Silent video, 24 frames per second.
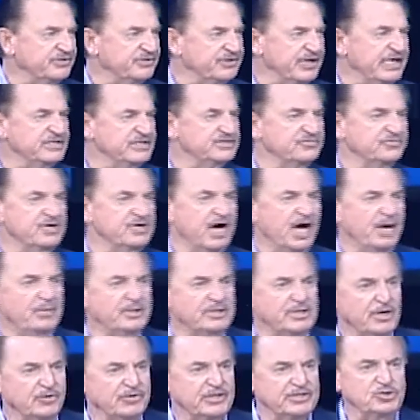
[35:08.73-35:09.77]
things of God
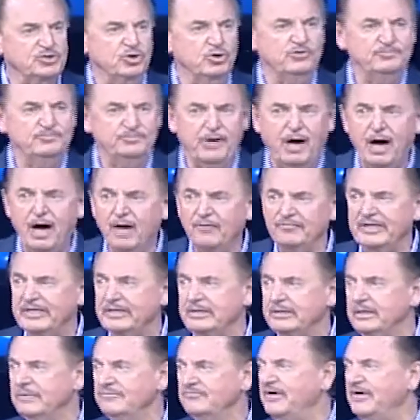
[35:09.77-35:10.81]
because they're so involved
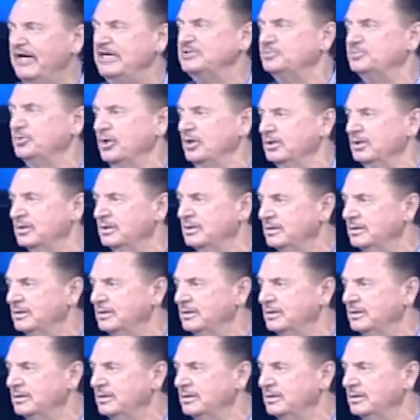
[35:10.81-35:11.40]
in Facebook.